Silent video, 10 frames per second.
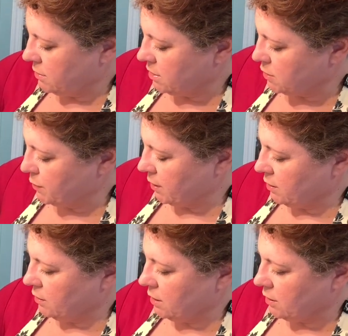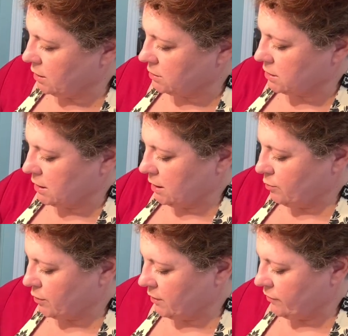it's pretty good here. It's laying
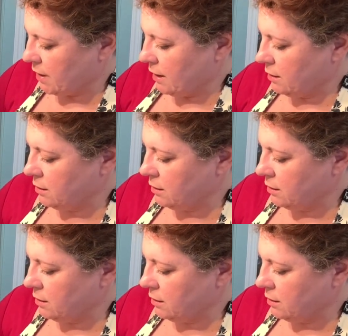pretty flat.